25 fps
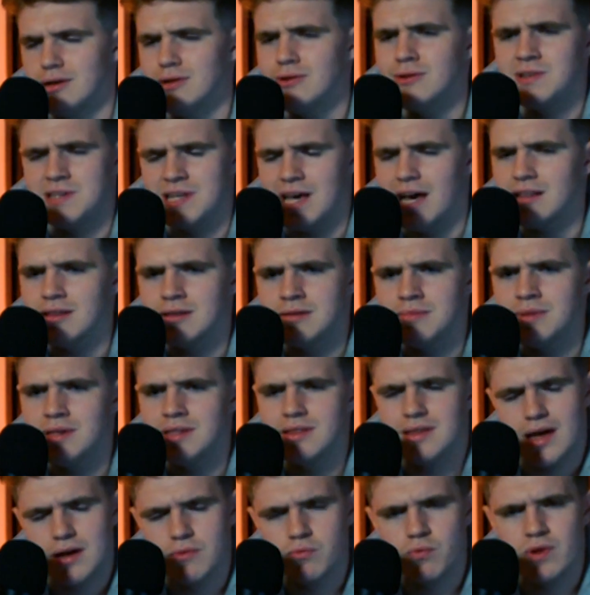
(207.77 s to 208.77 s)
you telling me
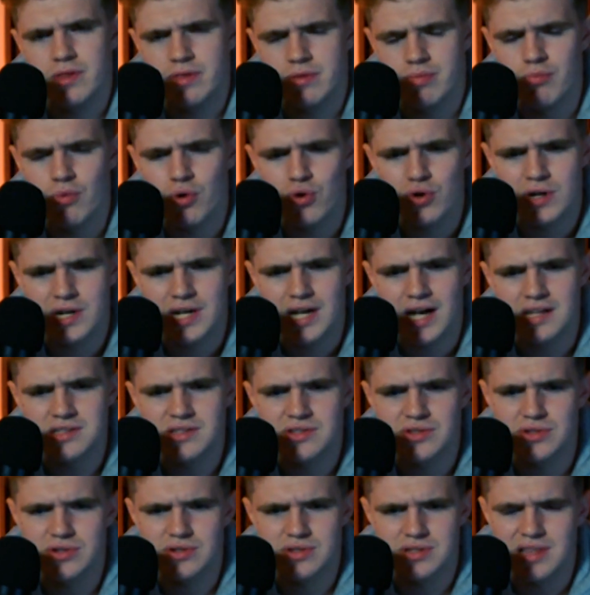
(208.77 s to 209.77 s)
that with more guns,
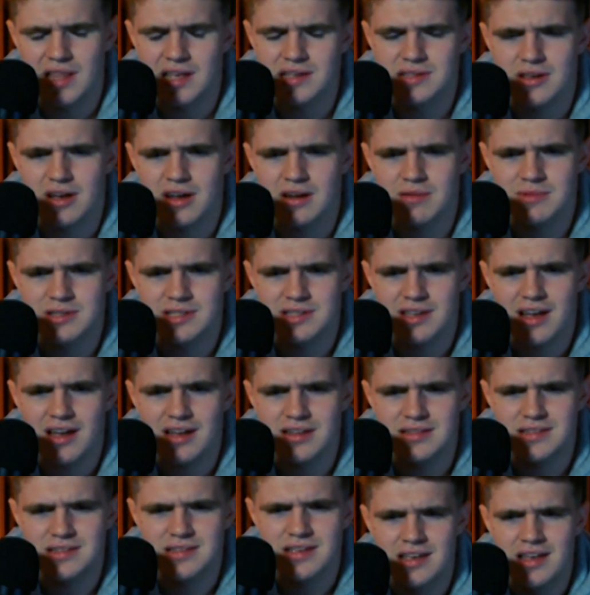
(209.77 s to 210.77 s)
there's less
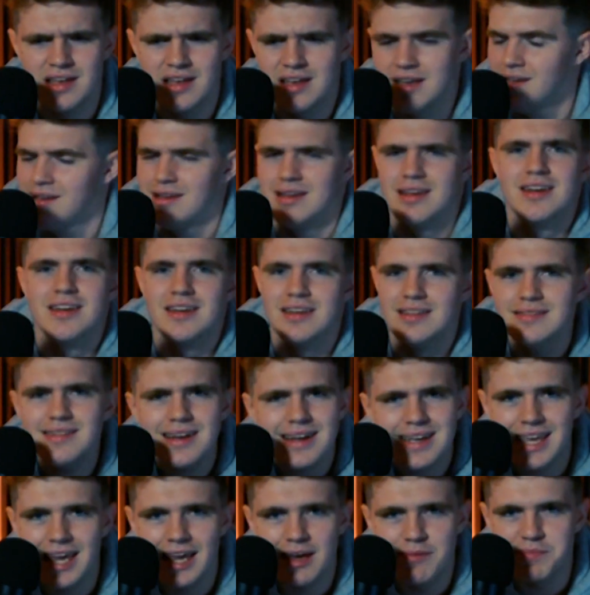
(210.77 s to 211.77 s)
homicides? That
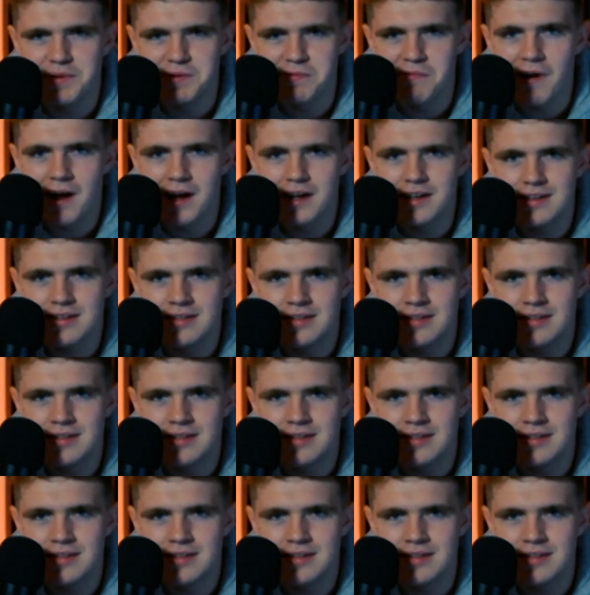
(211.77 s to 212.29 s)
can't be right.